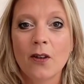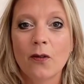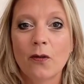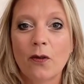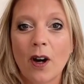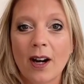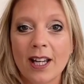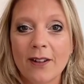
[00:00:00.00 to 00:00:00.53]

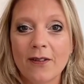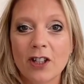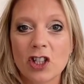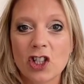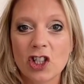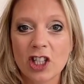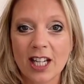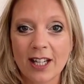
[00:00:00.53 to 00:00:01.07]
5
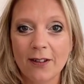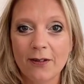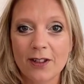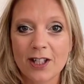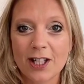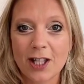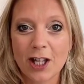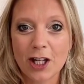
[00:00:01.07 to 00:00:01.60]

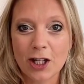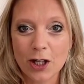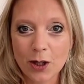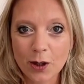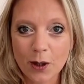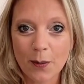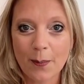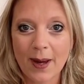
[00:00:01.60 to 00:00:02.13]
shifts that you
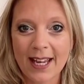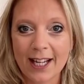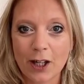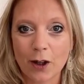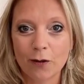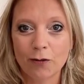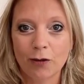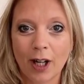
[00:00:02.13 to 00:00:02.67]
can make
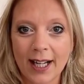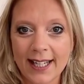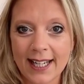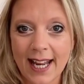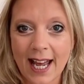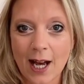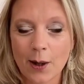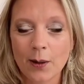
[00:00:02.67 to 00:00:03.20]
right
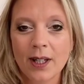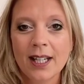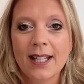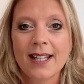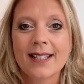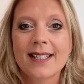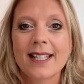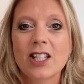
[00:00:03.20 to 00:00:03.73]
now
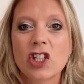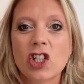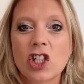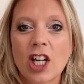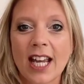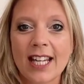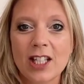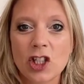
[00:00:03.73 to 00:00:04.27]
to
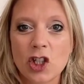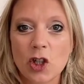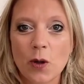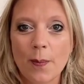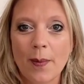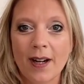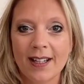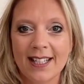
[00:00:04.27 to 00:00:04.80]
change your
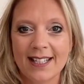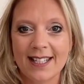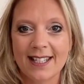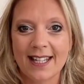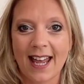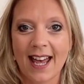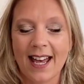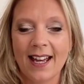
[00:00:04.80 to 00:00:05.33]

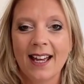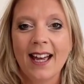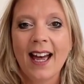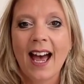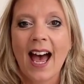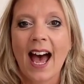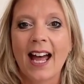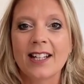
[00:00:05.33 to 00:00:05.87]
mindset
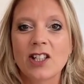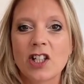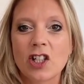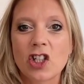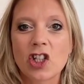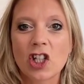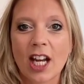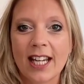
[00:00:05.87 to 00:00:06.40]
and to
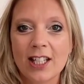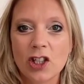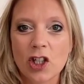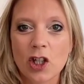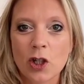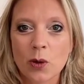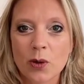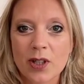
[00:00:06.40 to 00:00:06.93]
change
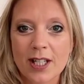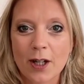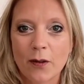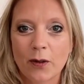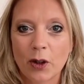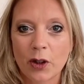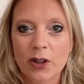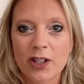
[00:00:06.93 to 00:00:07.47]
your
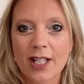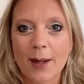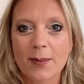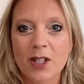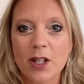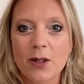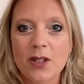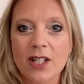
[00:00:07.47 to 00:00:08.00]
self-concept
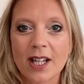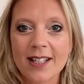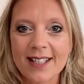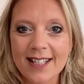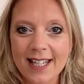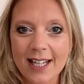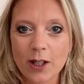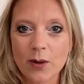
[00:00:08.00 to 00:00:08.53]
so you start
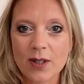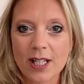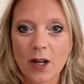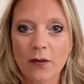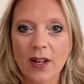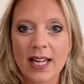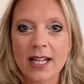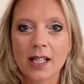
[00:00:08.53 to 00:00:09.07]
seeing
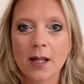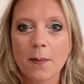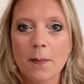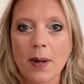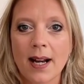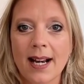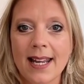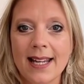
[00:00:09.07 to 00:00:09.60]
yourself in a
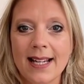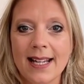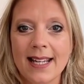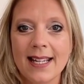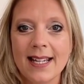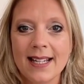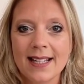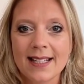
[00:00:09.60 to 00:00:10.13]

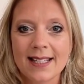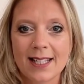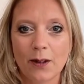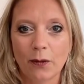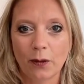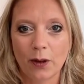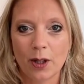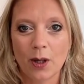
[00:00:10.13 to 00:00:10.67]
completely
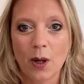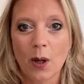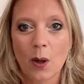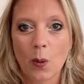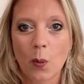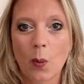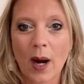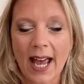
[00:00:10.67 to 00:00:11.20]
different
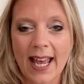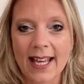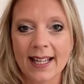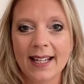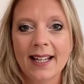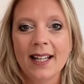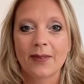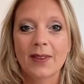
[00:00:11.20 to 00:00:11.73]
way.
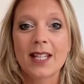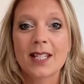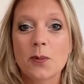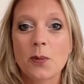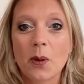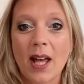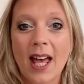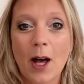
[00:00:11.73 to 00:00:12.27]
This
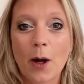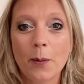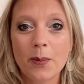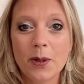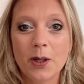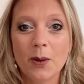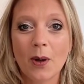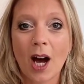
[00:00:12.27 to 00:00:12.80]
will
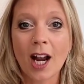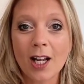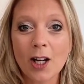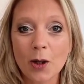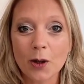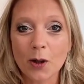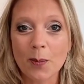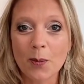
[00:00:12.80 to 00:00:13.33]
help you
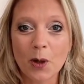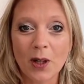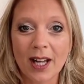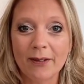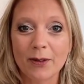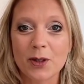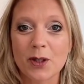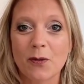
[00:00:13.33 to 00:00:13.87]
unlock more
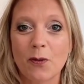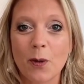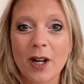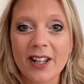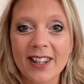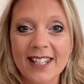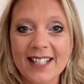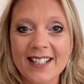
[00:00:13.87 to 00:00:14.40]
levels of
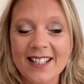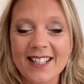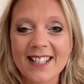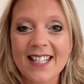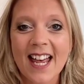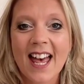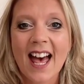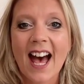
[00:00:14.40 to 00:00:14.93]
worthiness
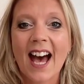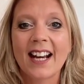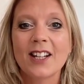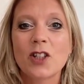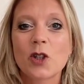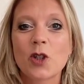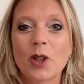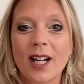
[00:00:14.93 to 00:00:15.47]
and
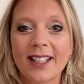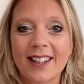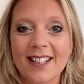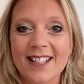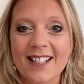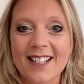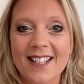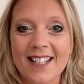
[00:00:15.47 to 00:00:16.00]
attract the
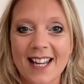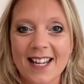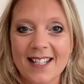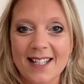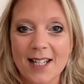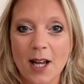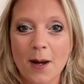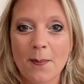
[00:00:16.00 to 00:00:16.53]

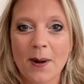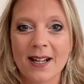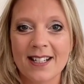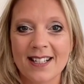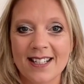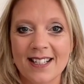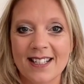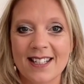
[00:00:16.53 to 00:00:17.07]
success,
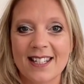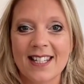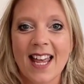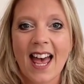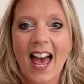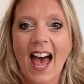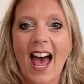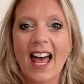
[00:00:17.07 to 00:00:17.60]
abundance,
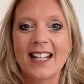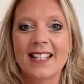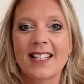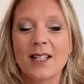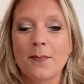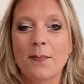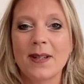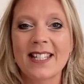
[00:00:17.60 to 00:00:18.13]
and
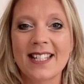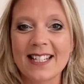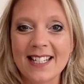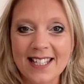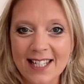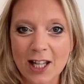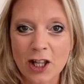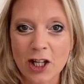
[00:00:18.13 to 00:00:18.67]

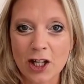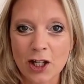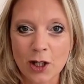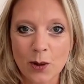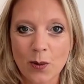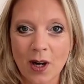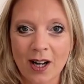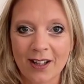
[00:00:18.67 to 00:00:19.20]
business that
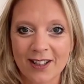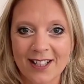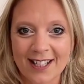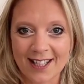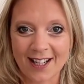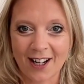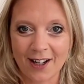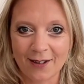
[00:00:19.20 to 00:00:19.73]
you are
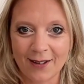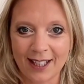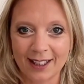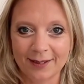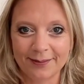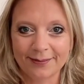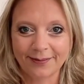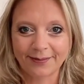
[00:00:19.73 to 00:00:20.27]

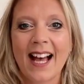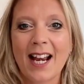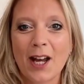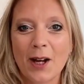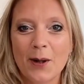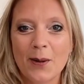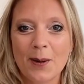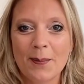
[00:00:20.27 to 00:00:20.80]
desiring.
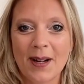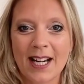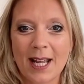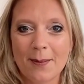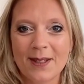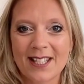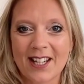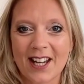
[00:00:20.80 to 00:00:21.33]
Hello, my
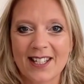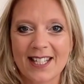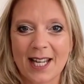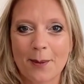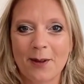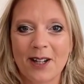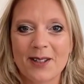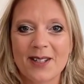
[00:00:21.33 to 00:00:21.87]
name is Kirsty
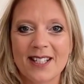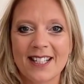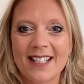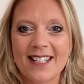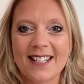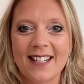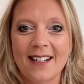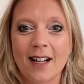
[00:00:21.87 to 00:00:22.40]

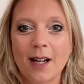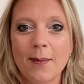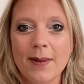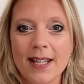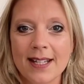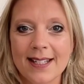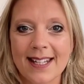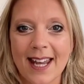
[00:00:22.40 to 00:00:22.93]
Kamarauskas, and I'm
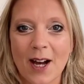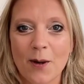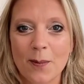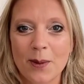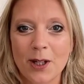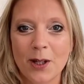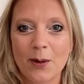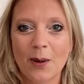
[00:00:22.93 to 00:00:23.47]
here to
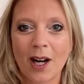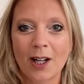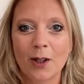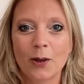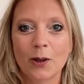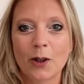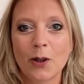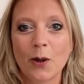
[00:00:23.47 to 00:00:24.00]
help you
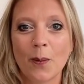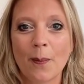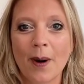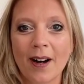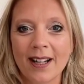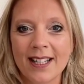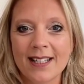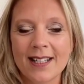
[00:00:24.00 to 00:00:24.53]
unlock your
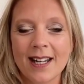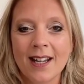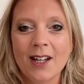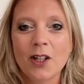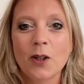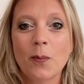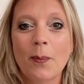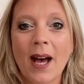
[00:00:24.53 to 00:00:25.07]
mind,
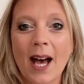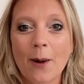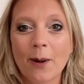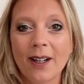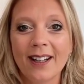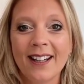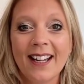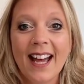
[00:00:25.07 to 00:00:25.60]
your
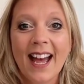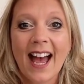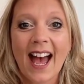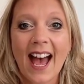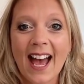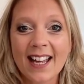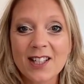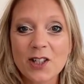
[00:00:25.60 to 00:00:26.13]
power,
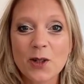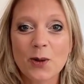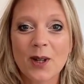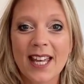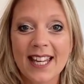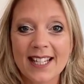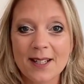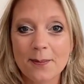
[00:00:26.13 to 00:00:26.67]
and your
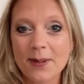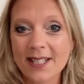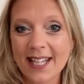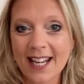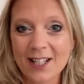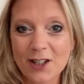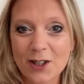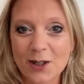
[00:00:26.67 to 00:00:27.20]
hidden
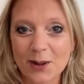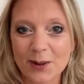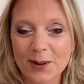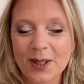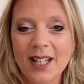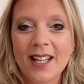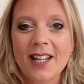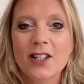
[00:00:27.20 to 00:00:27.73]

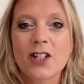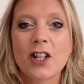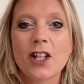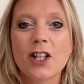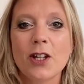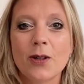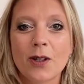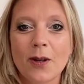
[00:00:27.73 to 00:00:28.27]
potential so
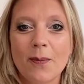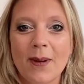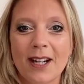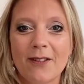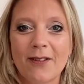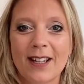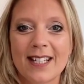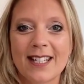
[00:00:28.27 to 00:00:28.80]
that you can
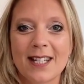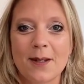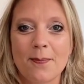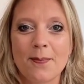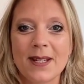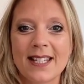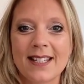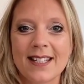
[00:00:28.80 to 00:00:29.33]
manifest the
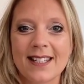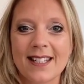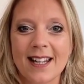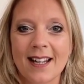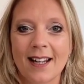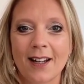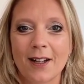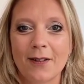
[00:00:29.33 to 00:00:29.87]
business
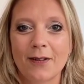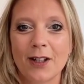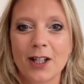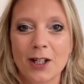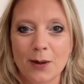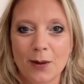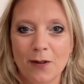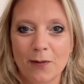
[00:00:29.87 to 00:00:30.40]
and life that
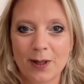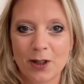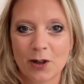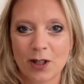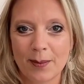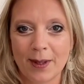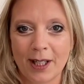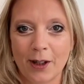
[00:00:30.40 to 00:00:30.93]
you have been
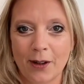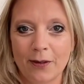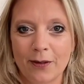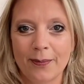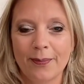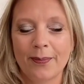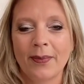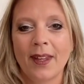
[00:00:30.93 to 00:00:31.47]
dreaming of.
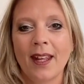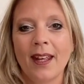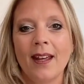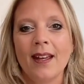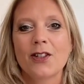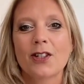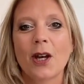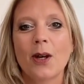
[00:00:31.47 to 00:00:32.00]

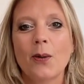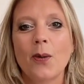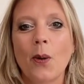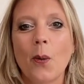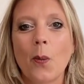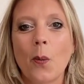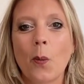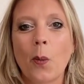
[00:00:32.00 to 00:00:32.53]
So,
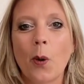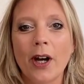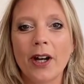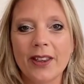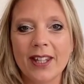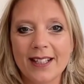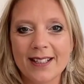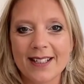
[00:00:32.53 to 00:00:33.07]

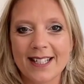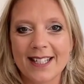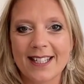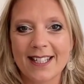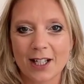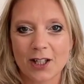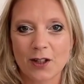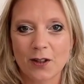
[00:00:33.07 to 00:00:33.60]
worthiness is
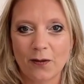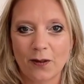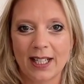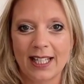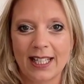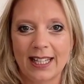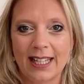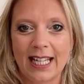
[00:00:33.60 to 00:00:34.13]
such a
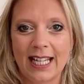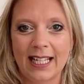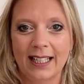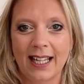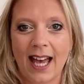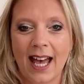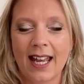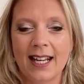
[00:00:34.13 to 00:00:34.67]
funny
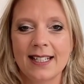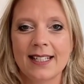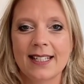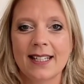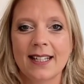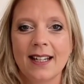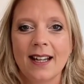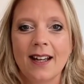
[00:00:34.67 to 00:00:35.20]
thing,
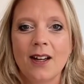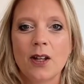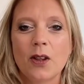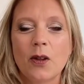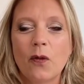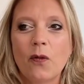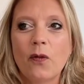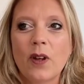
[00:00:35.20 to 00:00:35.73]
and
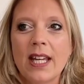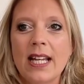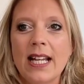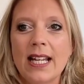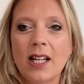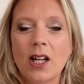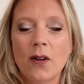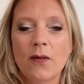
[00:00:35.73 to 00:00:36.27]
the
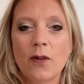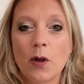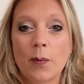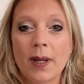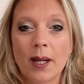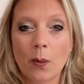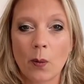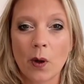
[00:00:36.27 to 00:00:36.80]
feeling of not
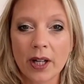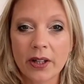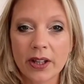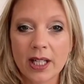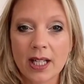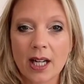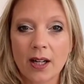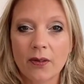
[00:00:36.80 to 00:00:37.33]
being
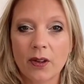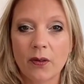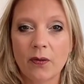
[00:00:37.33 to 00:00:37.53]
worthy enough, the